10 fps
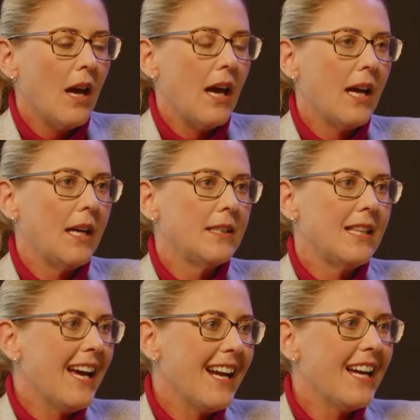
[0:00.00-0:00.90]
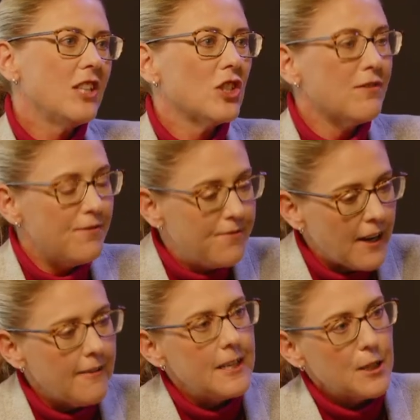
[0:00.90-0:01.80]
And that age is
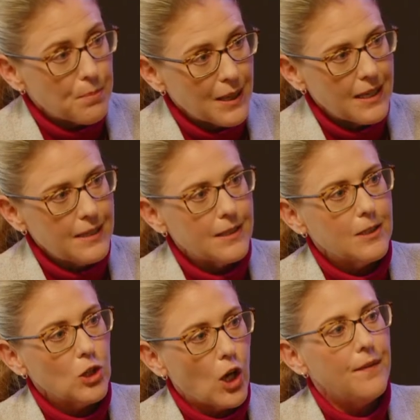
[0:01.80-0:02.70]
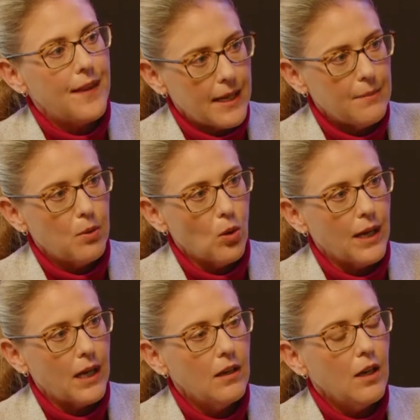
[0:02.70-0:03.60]
very dependent on that employer.